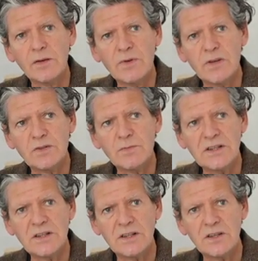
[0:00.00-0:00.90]
because
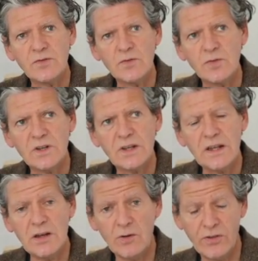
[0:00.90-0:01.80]
basically folk
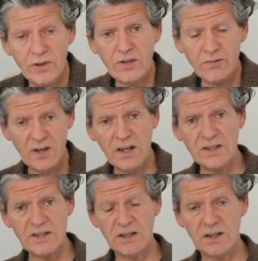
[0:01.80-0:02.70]
healthily
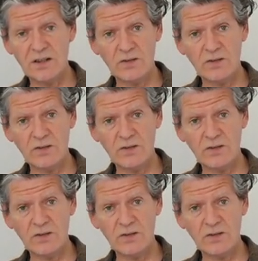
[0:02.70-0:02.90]
fancy